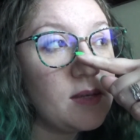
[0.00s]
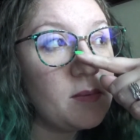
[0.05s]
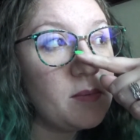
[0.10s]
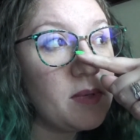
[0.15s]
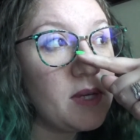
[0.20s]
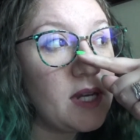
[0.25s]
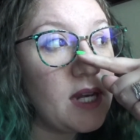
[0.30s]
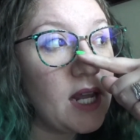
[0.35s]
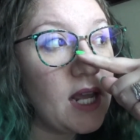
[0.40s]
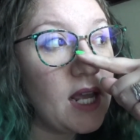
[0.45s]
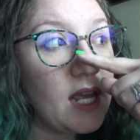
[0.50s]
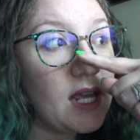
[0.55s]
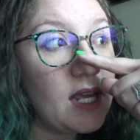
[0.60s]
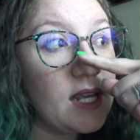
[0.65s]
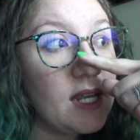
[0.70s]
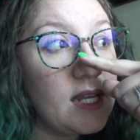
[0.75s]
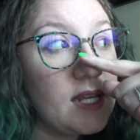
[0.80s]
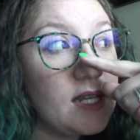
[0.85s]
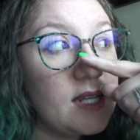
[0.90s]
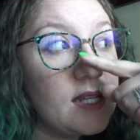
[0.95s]
But
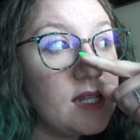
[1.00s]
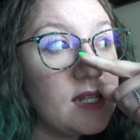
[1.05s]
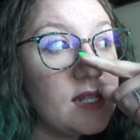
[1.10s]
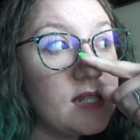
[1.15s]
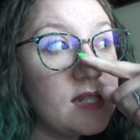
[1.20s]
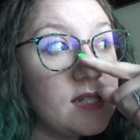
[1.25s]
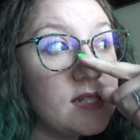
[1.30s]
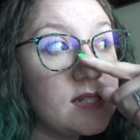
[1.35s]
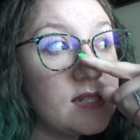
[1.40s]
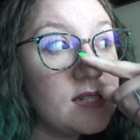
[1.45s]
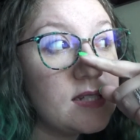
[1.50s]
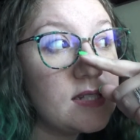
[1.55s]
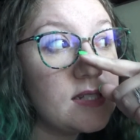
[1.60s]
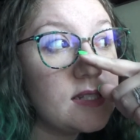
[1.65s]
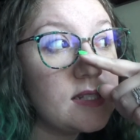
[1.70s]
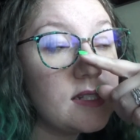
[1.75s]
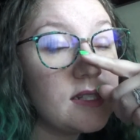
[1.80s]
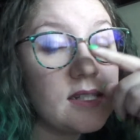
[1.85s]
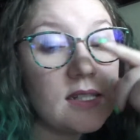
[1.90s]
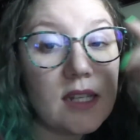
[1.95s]
I
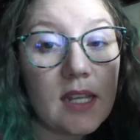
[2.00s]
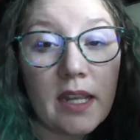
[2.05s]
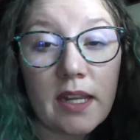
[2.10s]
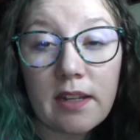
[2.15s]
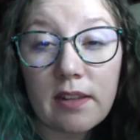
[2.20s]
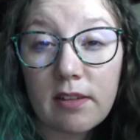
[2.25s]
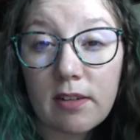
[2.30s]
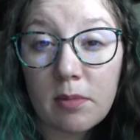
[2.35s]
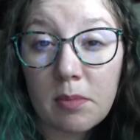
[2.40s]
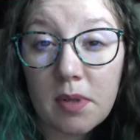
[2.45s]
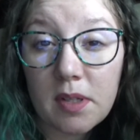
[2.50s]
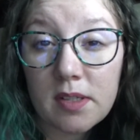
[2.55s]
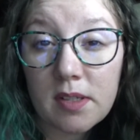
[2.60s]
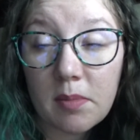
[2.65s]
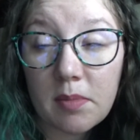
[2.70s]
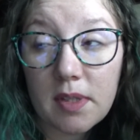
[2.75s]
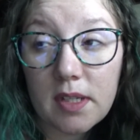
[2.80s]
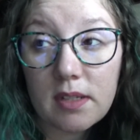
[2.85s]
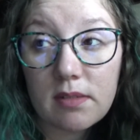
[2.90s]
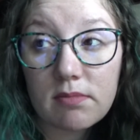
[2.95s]
ate a little bit of
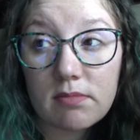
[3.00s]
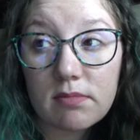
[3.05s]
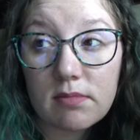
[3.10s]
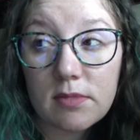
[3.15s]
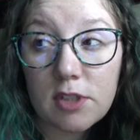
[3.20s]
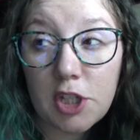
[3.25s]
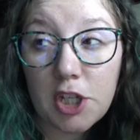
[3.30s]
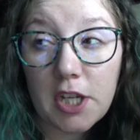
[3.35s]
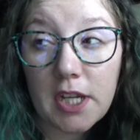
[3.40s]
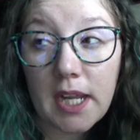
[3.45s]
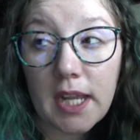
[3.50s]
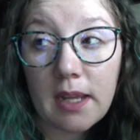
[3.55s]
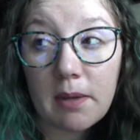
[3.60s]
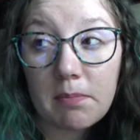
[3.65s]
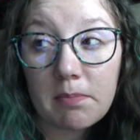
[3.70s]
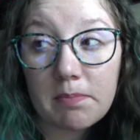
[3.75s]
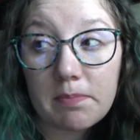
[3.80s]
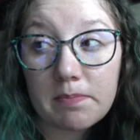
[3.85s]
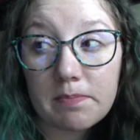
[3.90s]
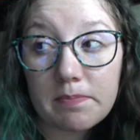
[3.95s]
something. Took a
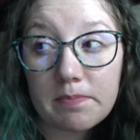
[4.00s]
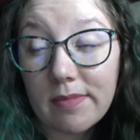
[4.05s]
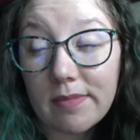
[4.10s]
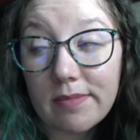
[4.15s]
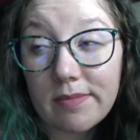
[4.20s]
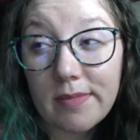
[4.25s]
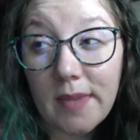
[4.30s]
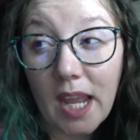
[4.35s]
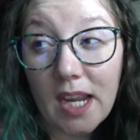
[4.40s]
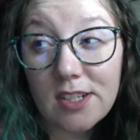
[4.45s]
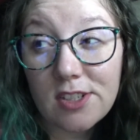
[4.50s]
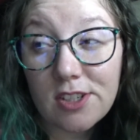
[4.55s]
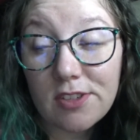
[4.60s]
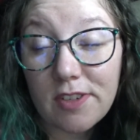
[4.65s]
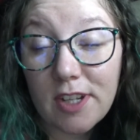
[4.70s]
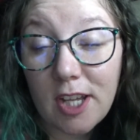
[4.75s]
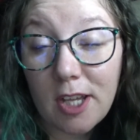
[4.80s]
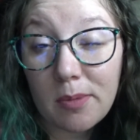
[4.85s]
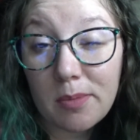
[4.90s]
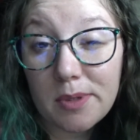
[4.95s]
nap. Not sure
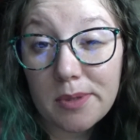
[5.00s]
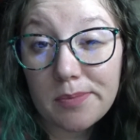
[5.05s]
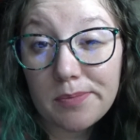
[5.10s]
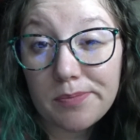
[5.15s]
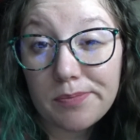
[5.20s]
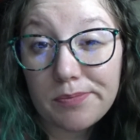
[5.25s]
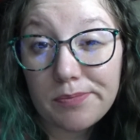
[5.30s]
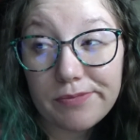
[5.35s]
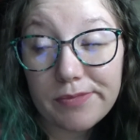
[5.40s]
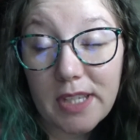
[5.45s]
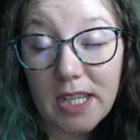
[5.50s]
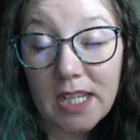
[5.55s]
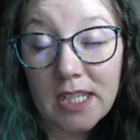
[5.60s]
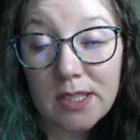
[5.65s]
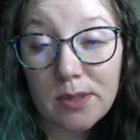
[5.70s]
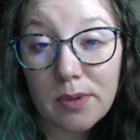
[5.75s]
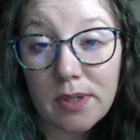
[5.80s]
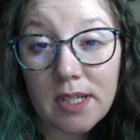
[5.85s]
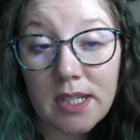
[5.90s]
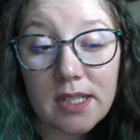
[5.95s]
if it helped.
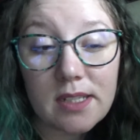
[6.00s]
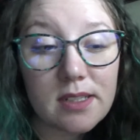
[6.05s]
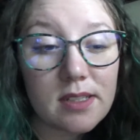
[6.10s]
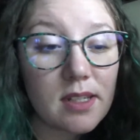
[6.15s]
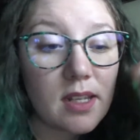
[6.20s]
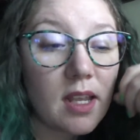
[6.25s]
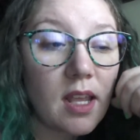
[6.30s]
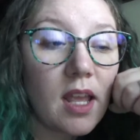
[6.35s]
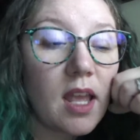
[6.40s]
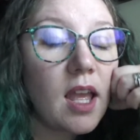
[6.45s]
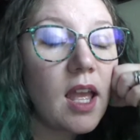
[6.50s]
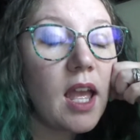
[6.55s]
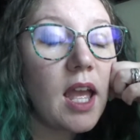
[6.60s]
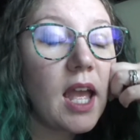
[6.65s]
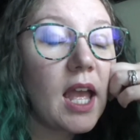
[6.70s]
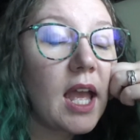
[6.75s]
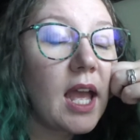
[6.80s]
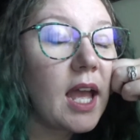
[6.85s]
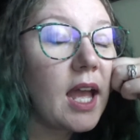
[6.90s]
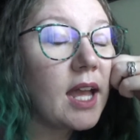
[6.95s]
Is what it is.
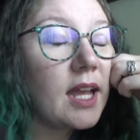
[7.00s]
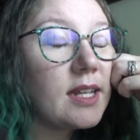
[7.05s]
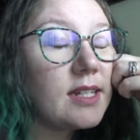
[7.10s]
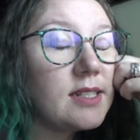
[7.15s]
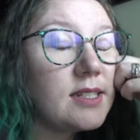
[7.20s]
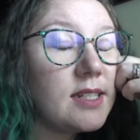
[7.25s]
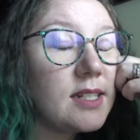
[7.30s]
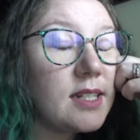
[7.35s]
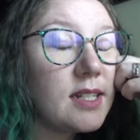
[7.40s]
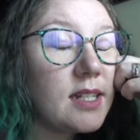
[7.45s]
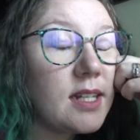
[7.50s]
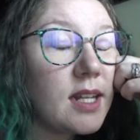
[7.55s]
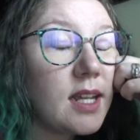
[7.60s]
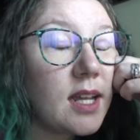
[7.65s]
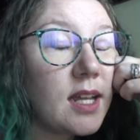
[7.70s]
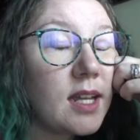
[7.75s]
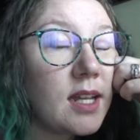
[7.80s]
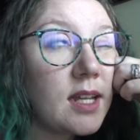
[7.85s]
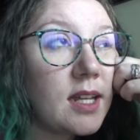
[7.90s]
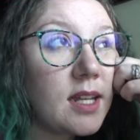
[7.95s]
I did
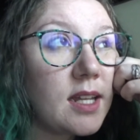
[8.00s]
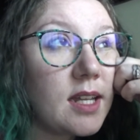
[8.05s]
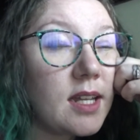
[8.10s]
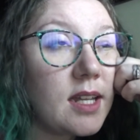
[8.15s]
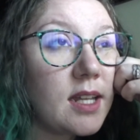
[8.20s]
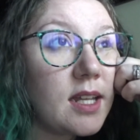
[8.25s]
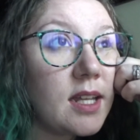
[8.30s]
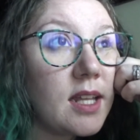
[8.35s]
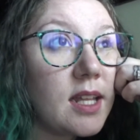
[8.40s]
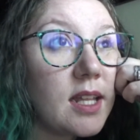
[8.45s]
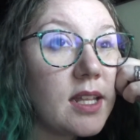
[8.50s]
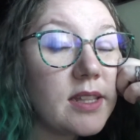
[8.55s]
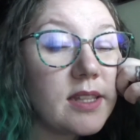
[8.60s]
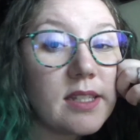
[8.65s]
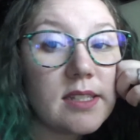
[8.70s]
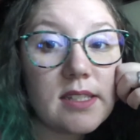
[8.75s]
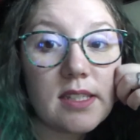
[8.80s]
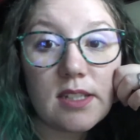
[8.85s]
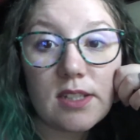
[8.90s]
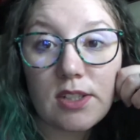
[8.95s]

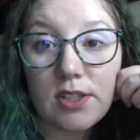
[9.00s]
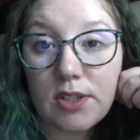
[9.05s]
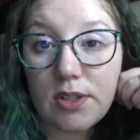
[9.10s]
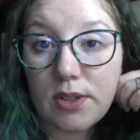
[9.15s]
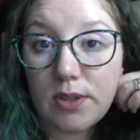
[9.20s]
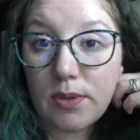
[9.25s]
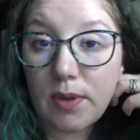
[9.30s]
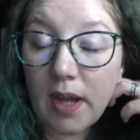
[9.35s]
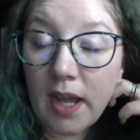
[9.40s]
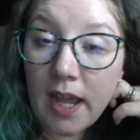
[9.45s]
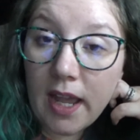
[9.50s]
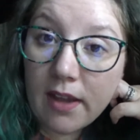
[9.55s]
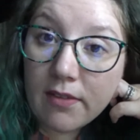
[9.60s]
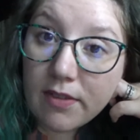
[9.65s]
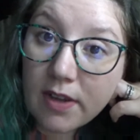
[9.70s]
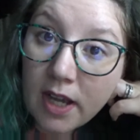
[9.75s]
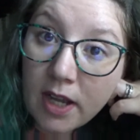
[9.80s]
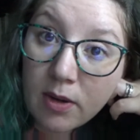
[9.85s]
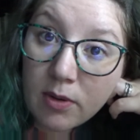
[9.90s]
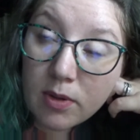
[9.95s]
listen to
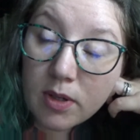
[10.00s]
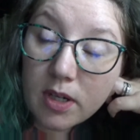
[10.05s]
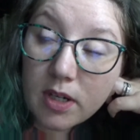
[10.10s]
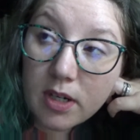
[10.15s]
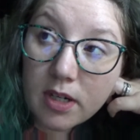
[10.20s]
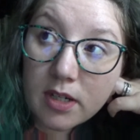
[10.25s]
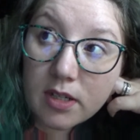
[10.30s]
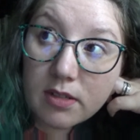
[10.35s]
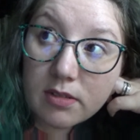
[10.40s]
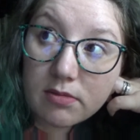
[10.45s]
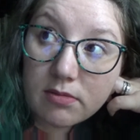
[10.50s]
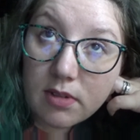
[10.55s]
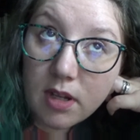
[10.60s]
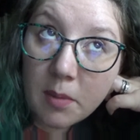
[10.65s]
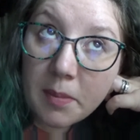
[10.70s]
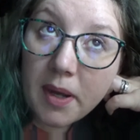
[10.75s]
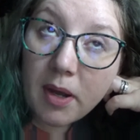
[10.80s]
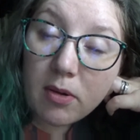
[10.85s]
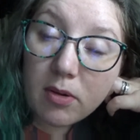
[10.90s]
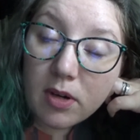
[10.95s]

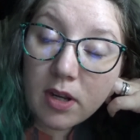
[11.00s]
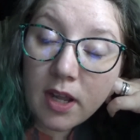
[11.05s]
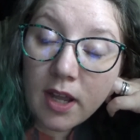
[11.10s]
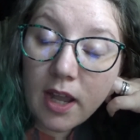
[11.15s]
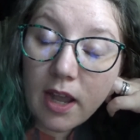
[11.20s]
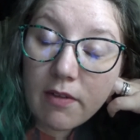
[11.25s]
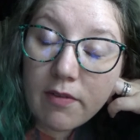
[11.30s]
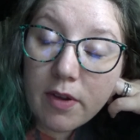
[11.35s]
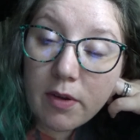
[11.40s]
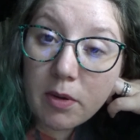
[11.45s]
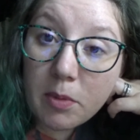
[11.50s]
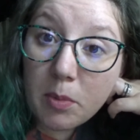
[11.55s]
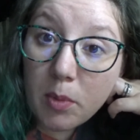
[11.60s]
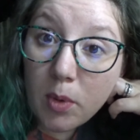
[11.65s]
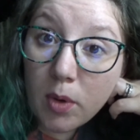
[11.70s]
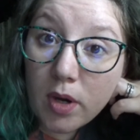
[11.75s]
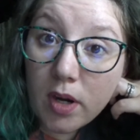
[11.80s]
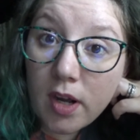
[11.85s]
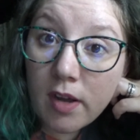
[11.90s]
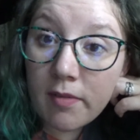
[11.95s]
about a half hour
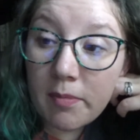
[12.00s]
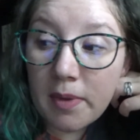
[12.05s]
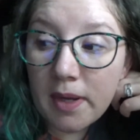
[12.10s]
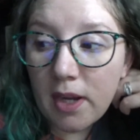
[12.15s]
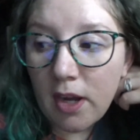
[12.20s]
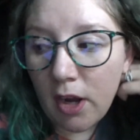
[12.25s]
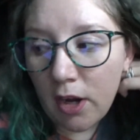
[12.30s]
more of my